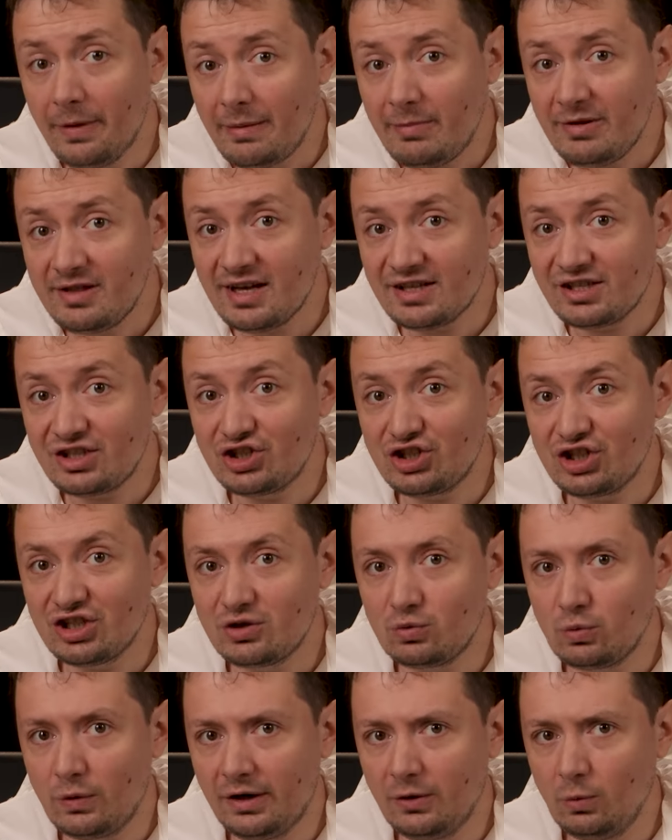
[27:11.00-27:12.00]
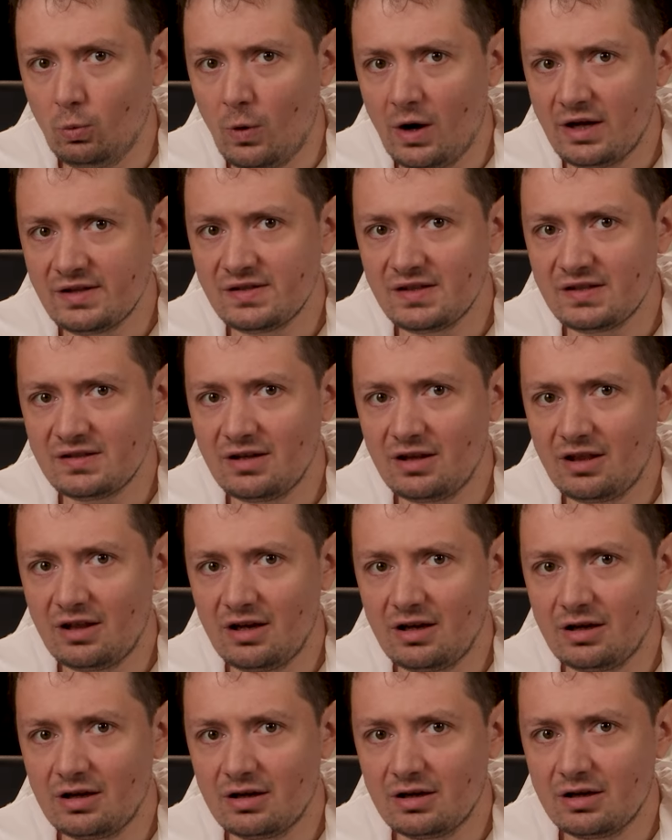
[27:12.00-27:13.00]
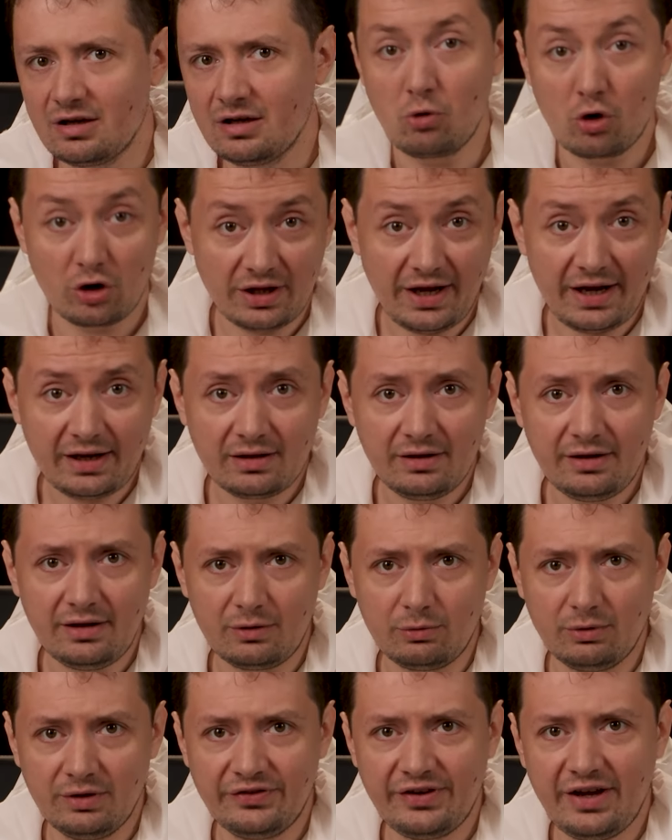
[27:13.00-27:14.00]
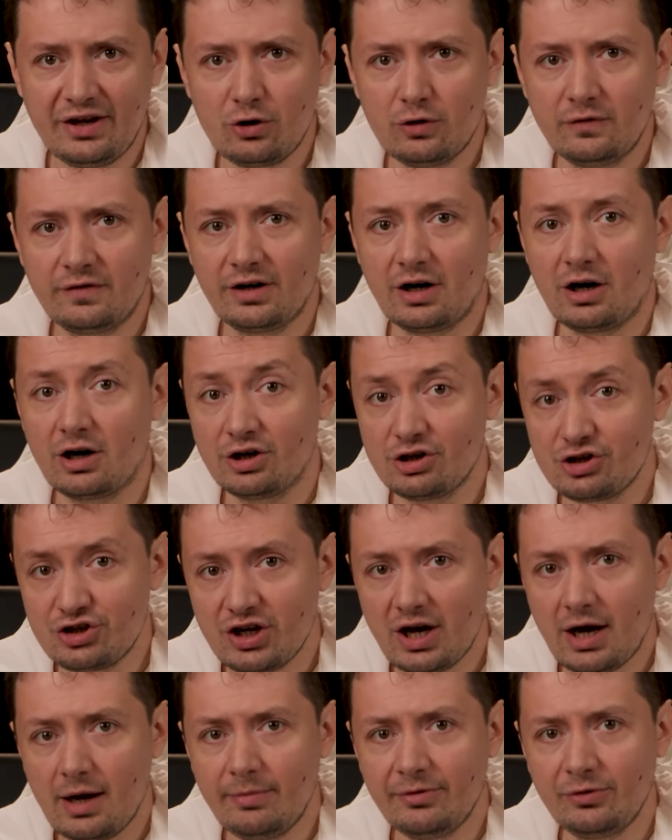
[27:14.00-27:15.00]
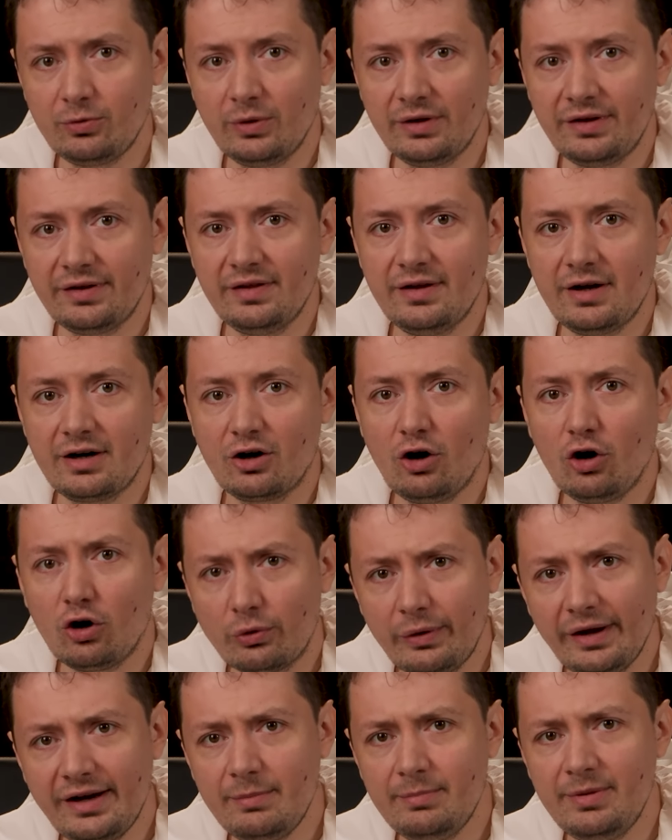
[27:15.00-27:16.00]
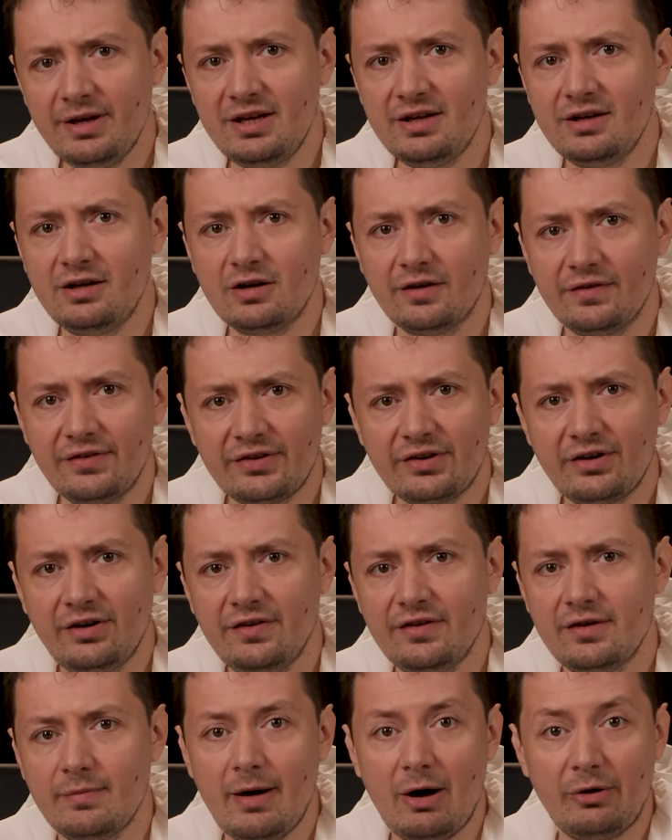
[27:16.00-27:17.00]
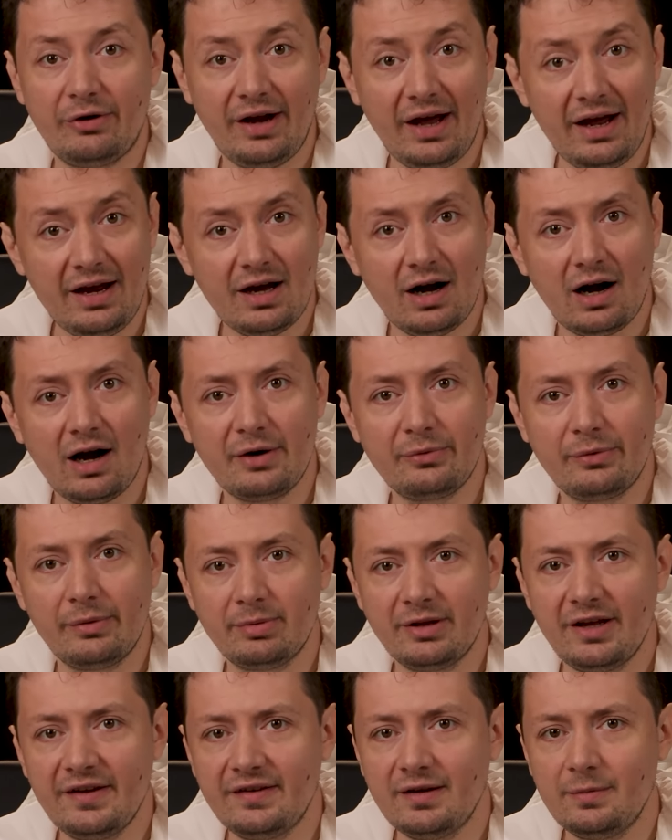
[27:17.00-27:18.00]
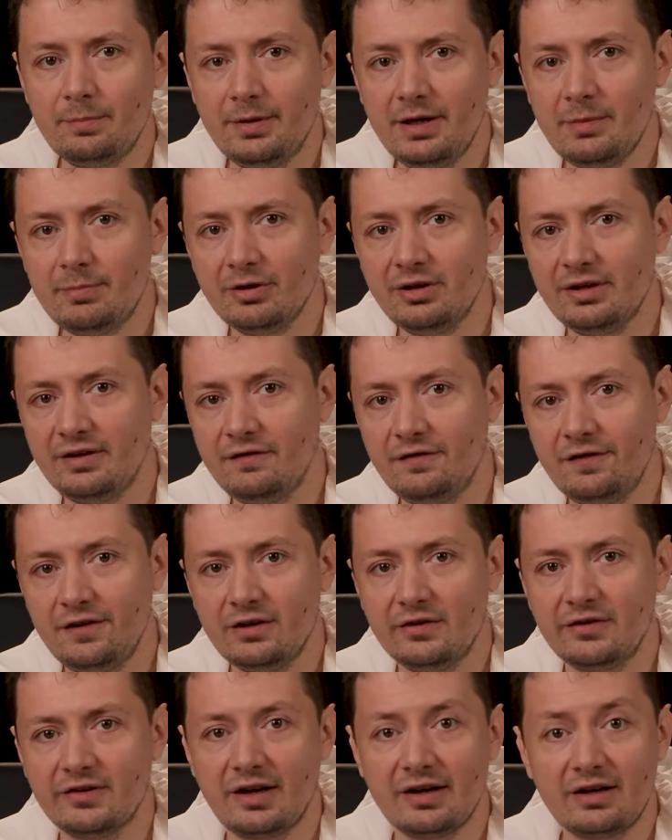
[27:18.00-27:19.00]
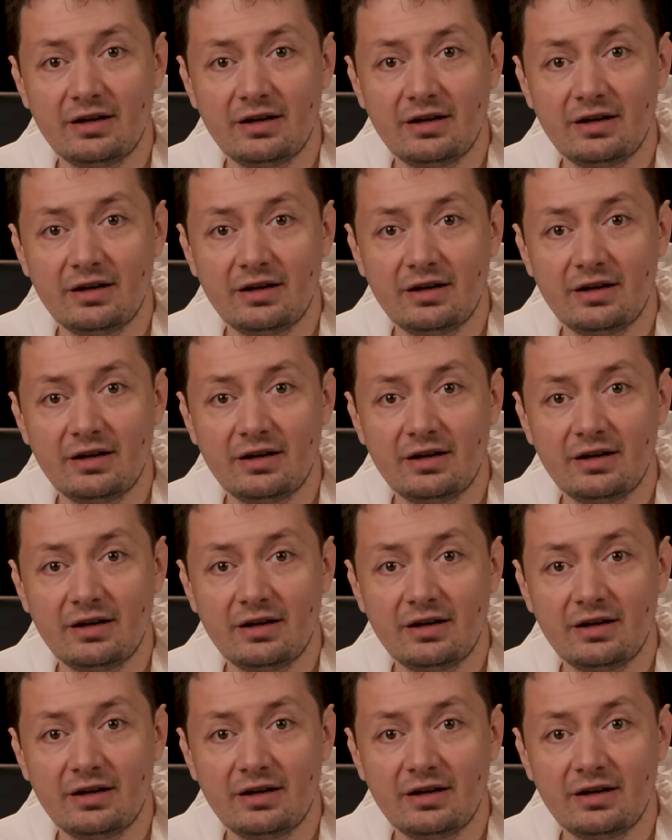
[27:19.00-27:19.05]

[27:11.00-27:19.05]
that's just what it wants us to think. More likely, it will take over our jobs, with there already being concerns about AI replacing people in fields like